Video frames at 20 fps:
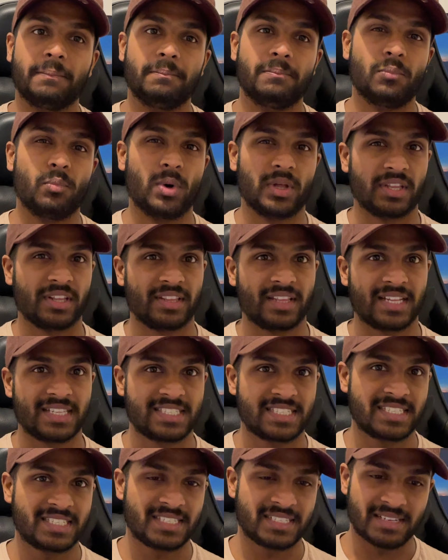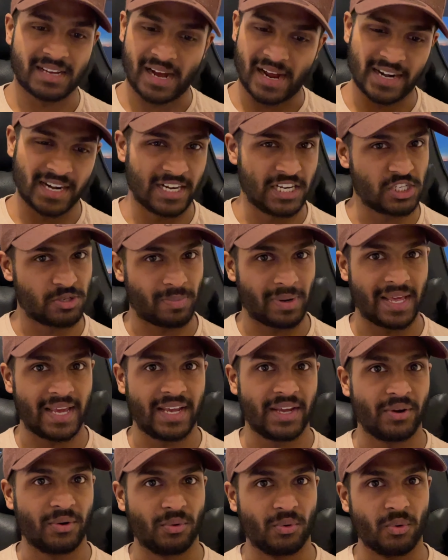whether that's under
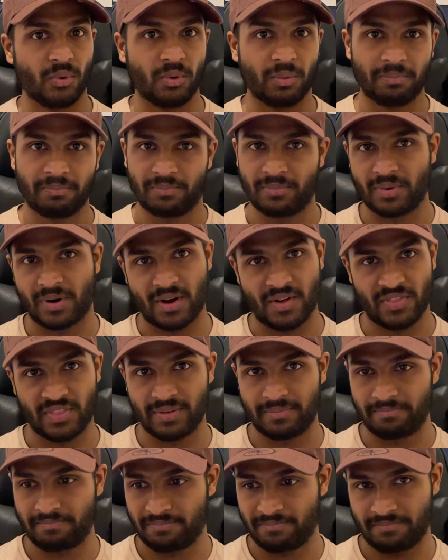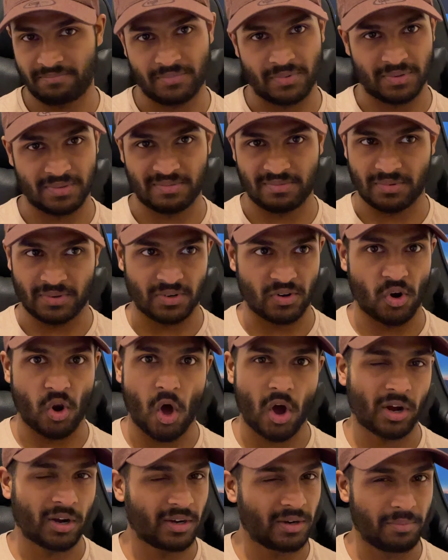display or on the
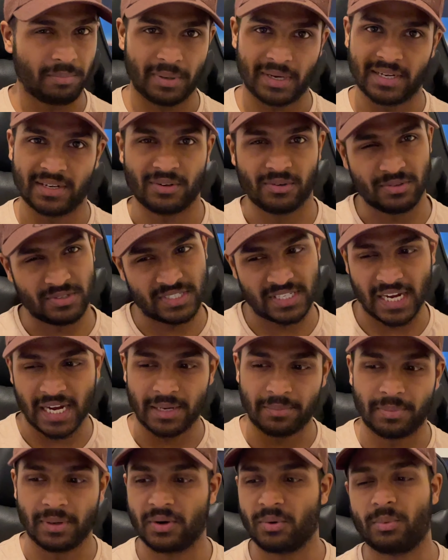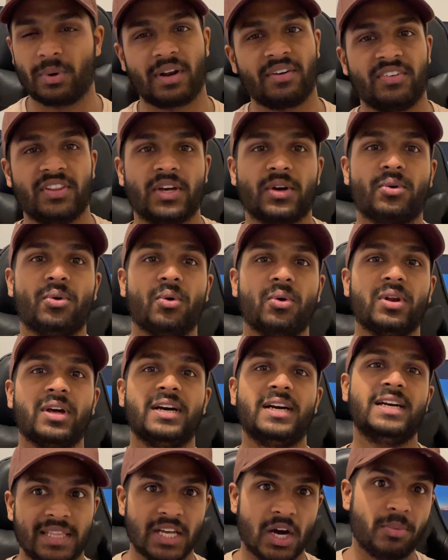lock button or side button or whatever they call it.
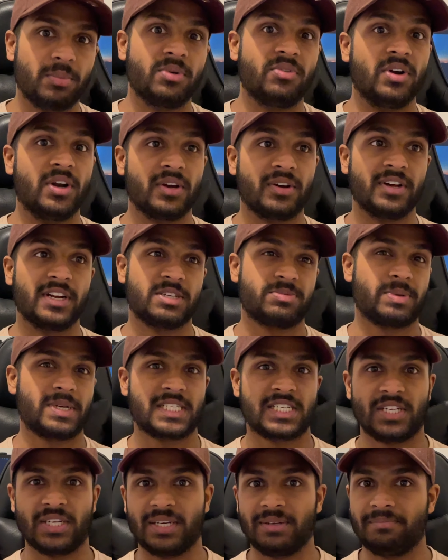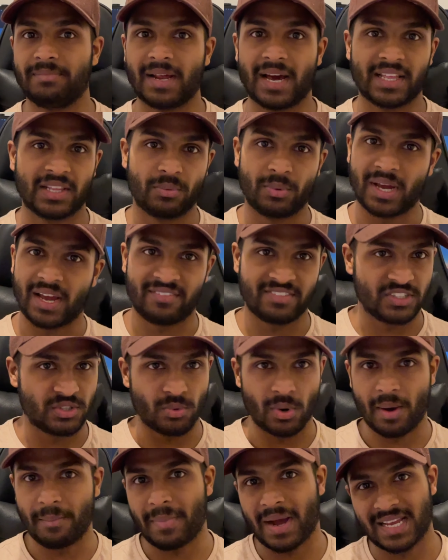That would be really good, especially now that we're having to
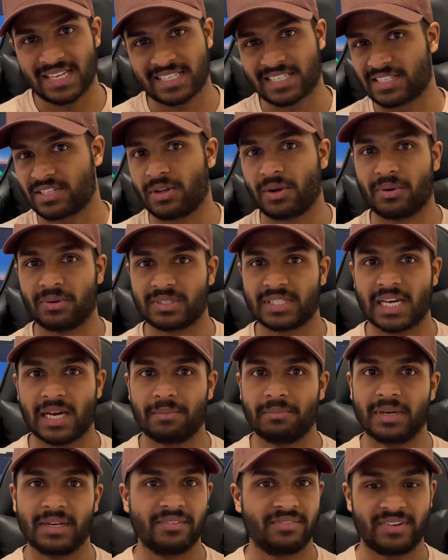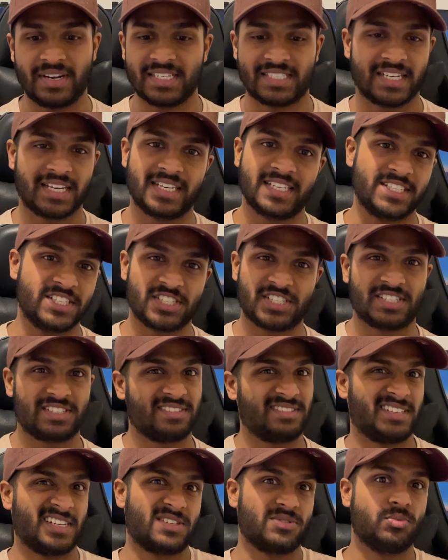wear masks the whole time and Face ID
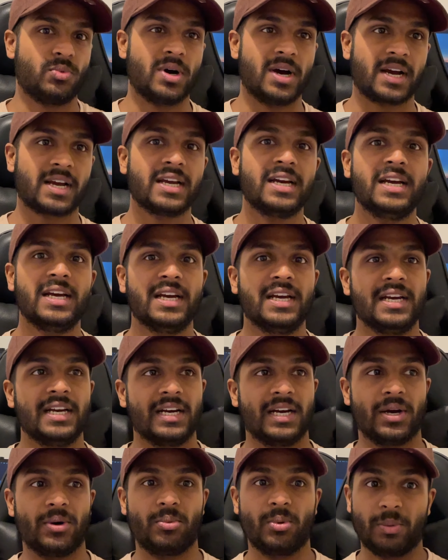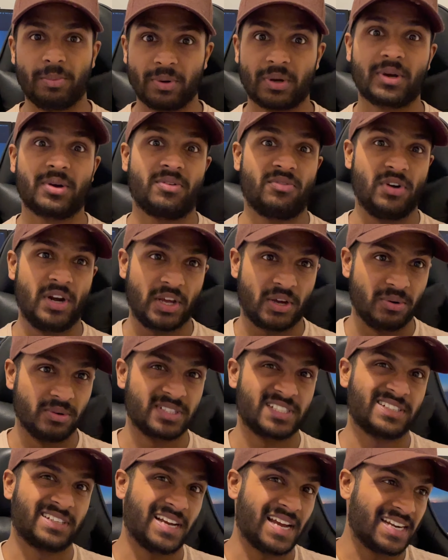just doesn't work. It would be really cool
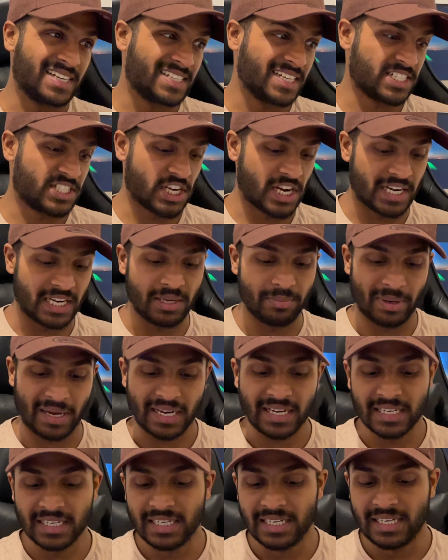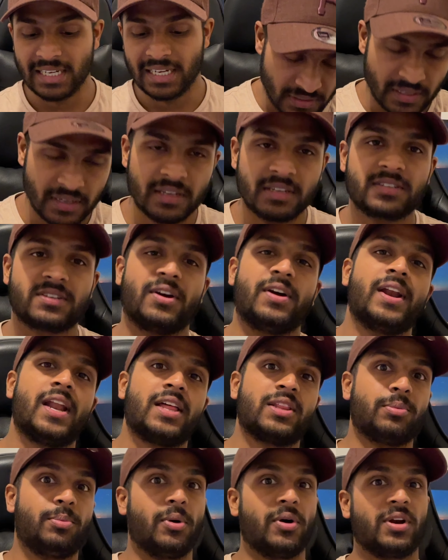to get Touch ID back. So
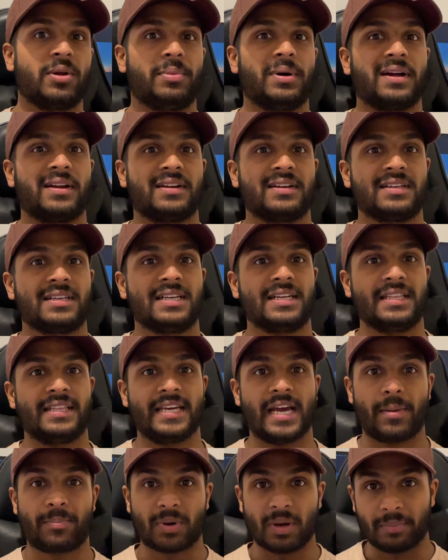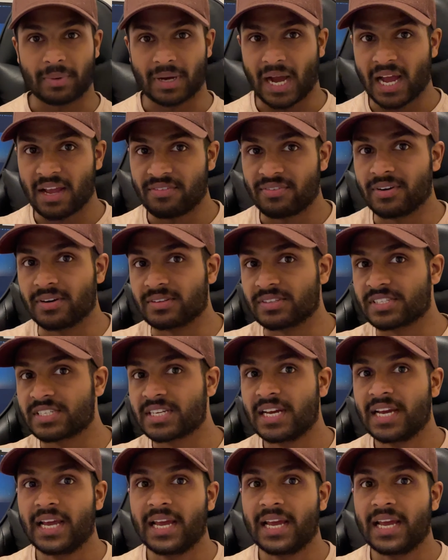another point about the upcoming iPhones